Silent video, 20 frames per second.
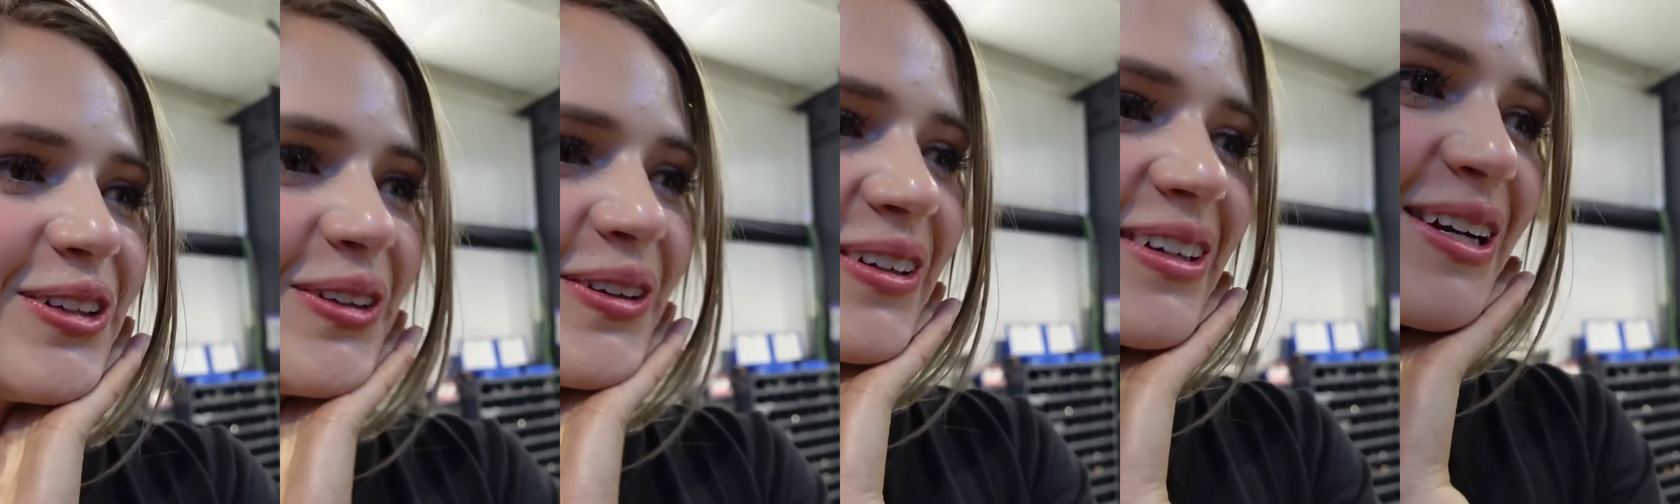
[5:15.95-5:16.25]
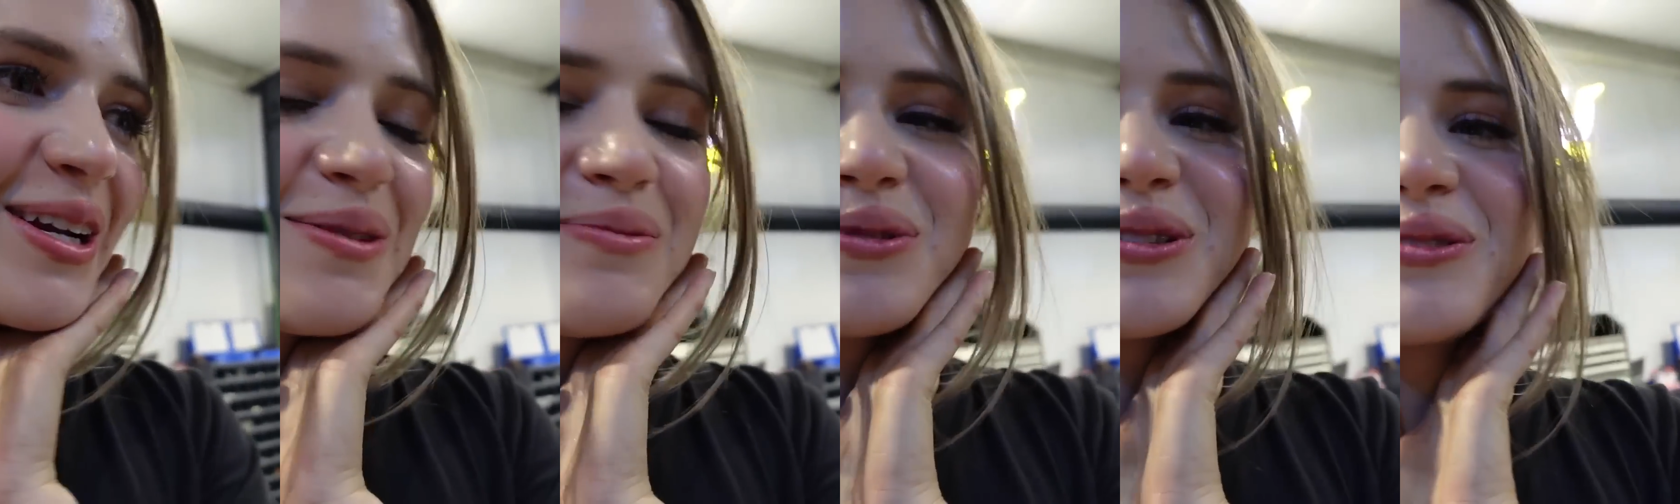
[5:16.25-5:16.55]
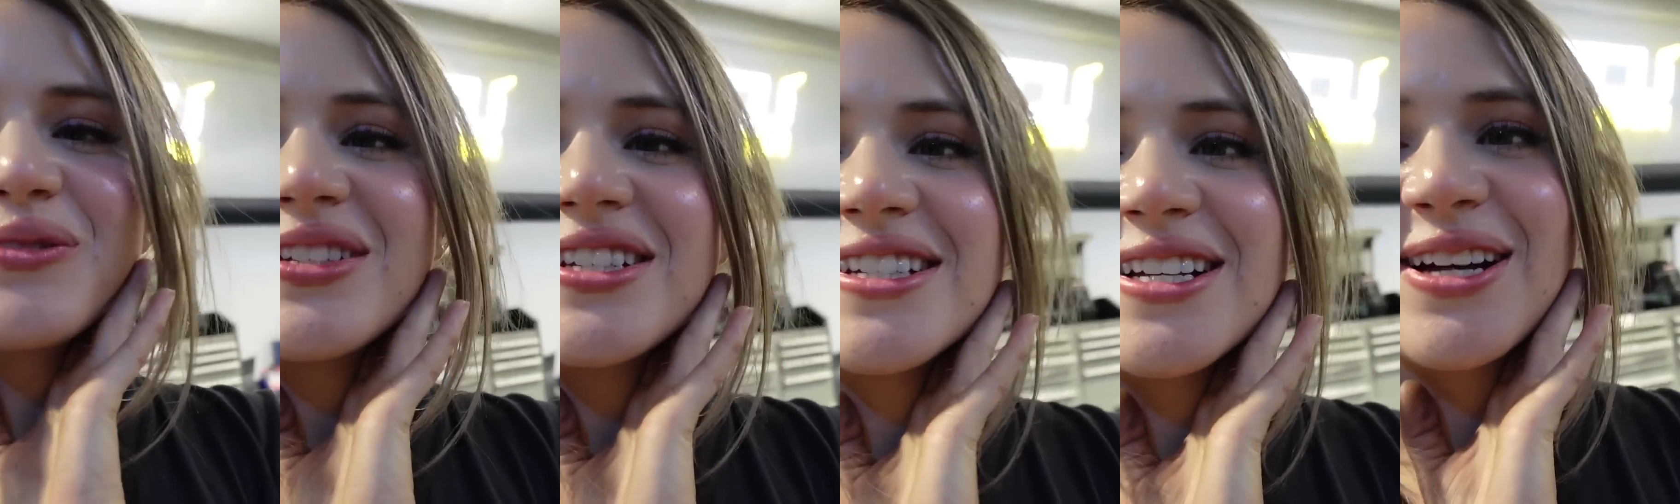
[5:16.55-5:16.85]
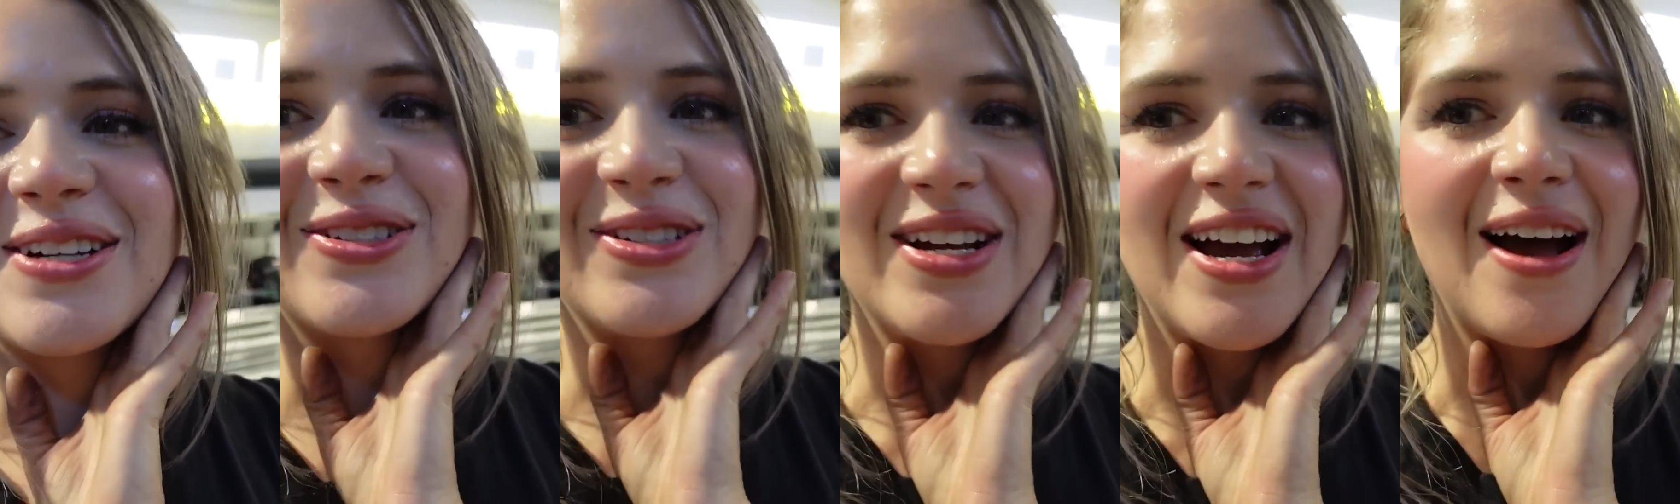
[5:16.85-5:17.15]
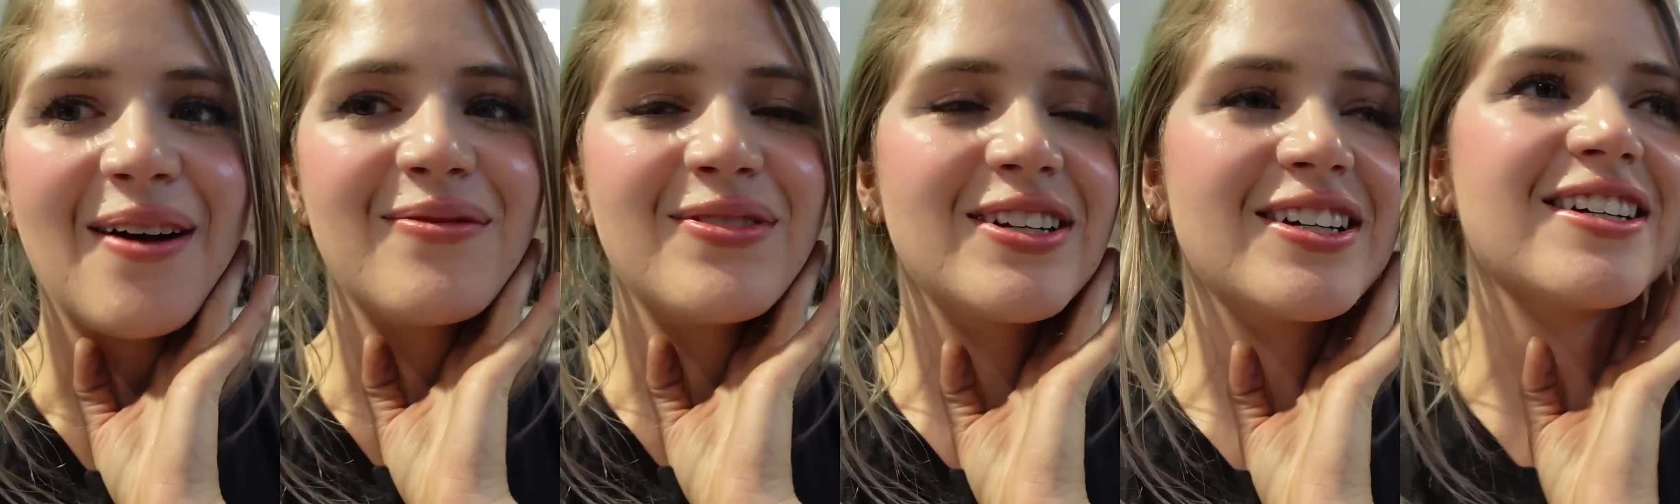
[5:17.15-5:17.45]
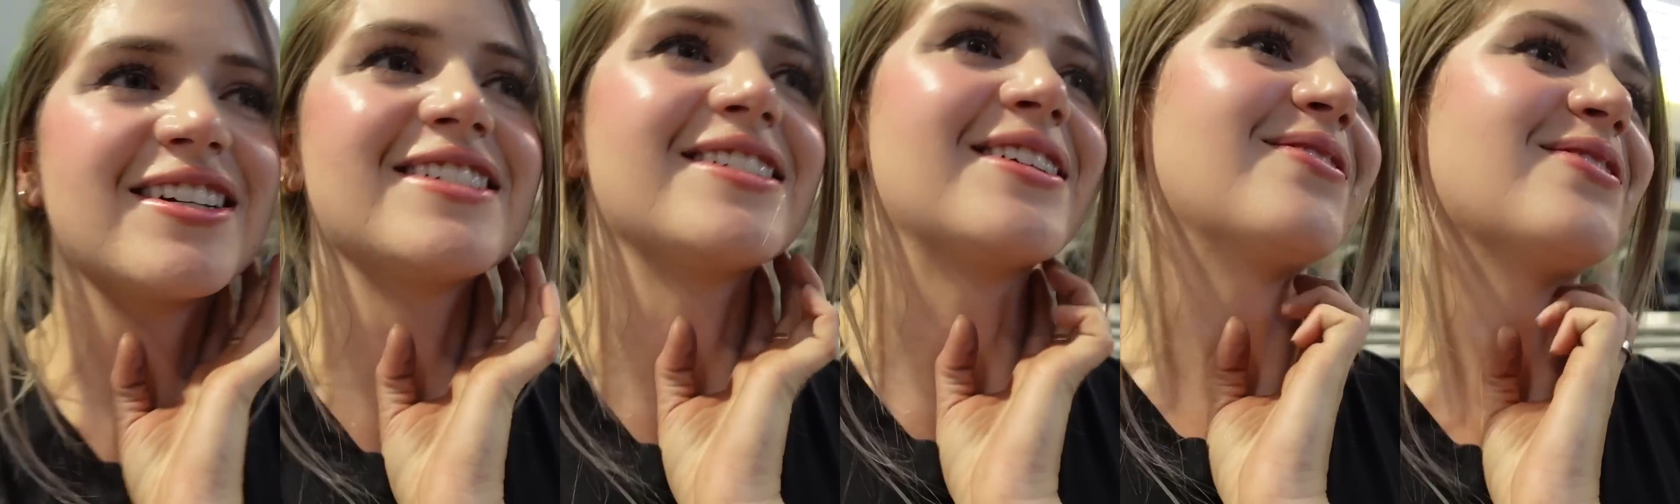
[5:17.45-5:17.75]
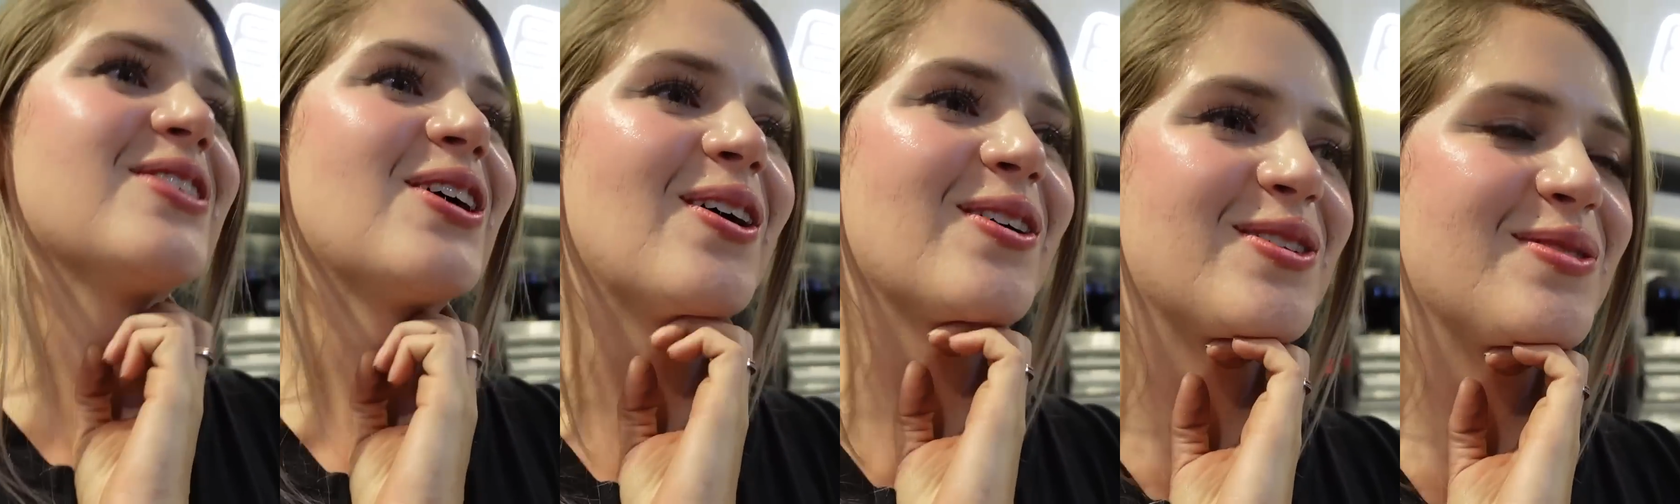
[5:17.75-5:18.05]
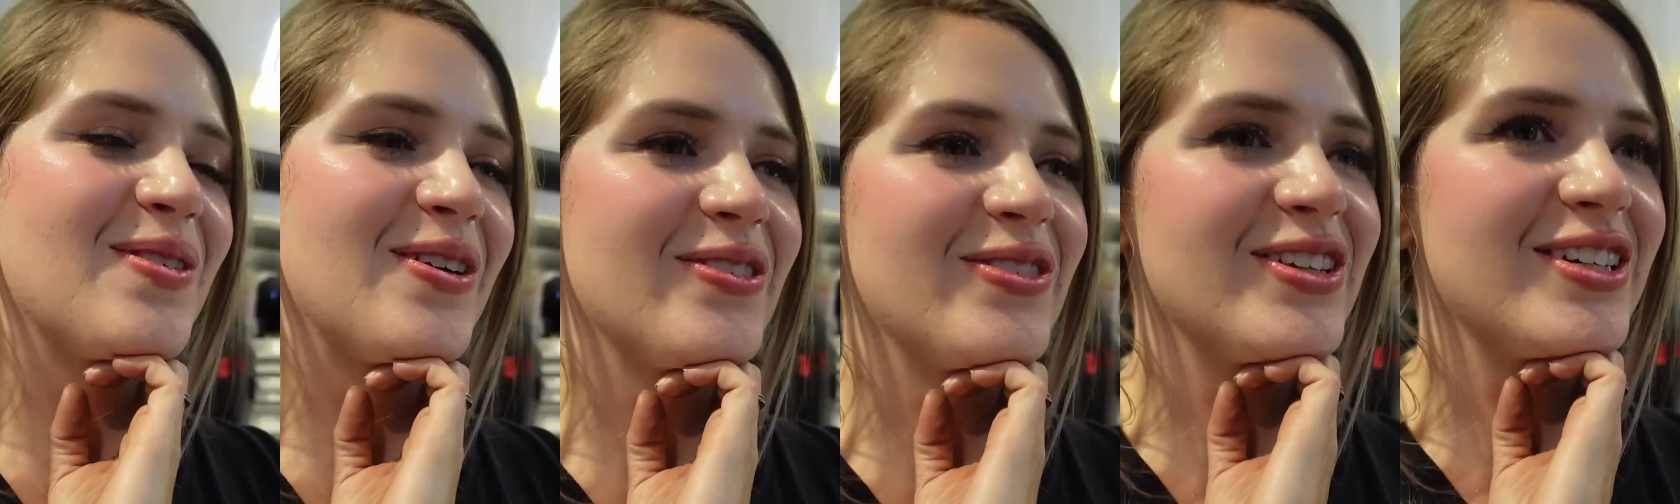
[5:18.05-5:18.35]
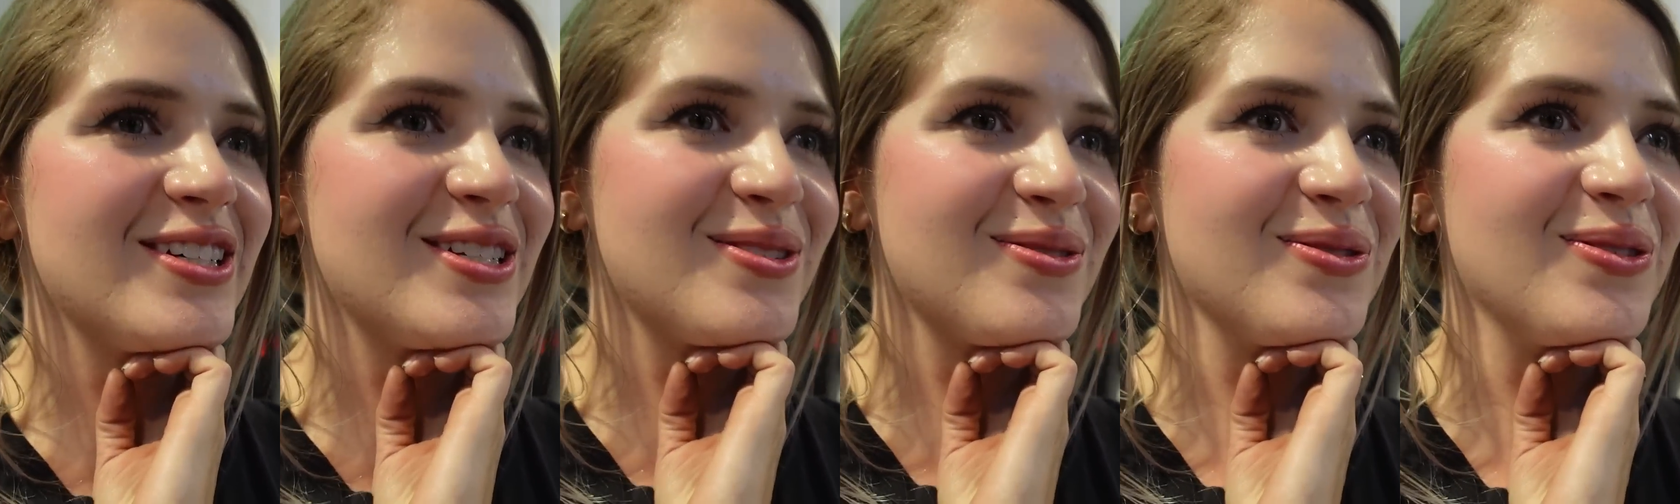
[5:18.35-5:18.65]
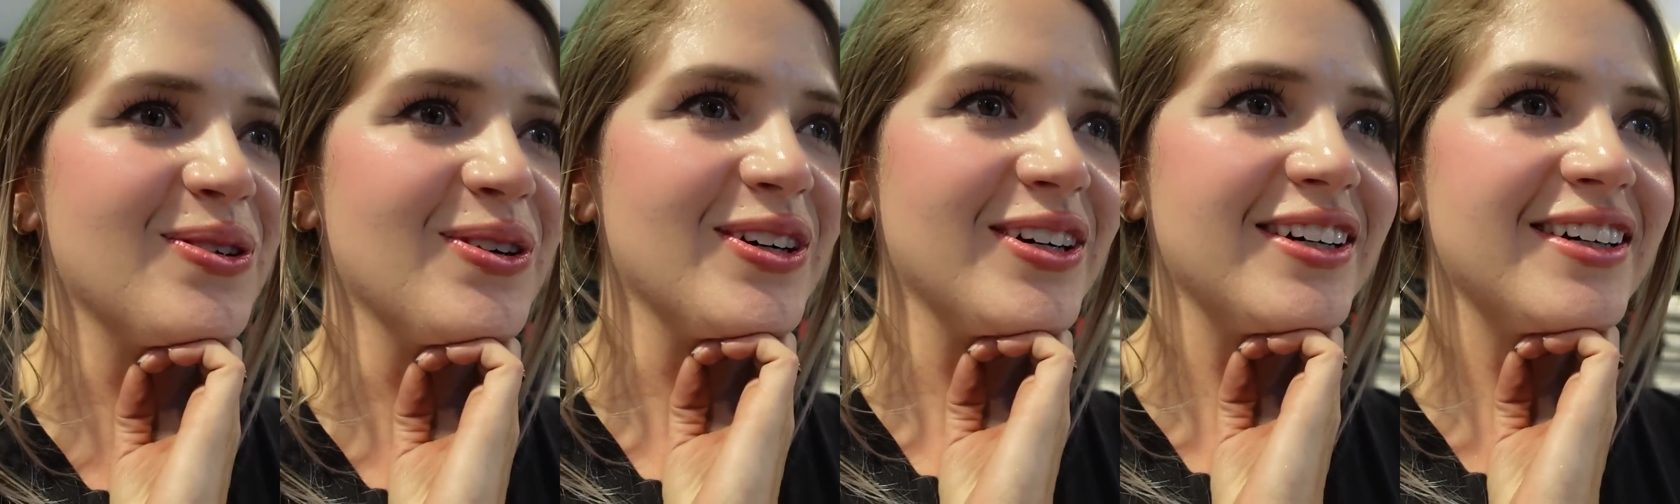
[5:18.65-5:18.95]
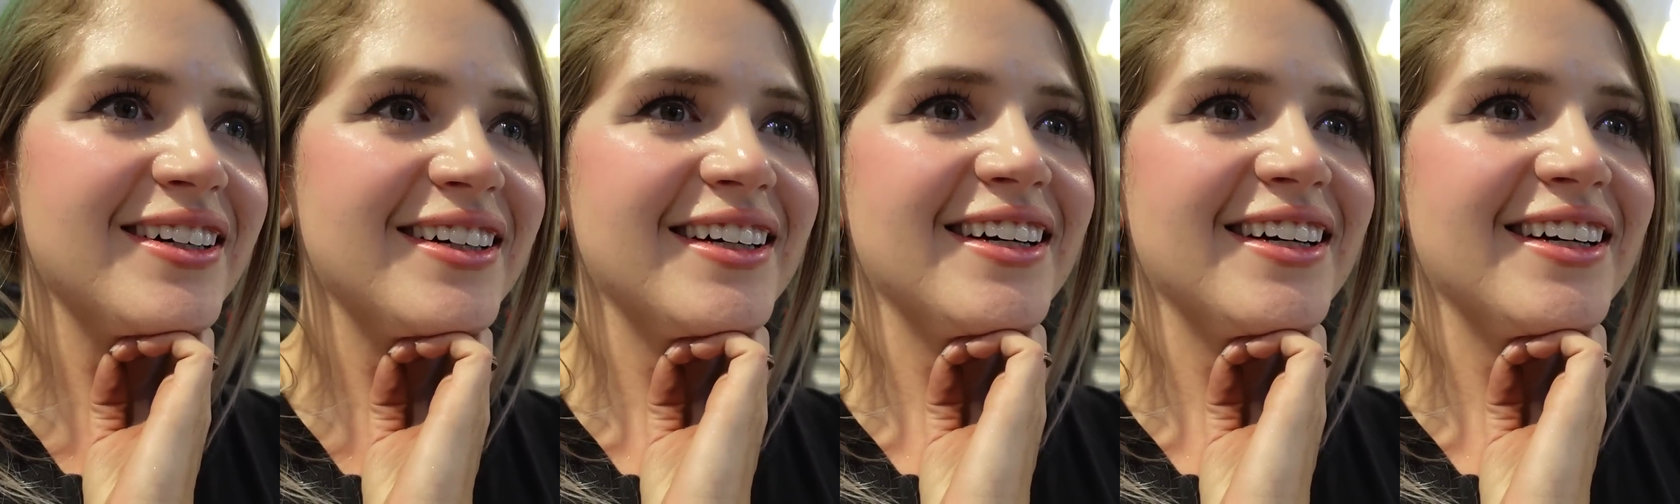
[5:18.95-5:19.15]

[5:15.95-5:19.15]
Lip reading: like can't believe this is actually happening because I've talked about this for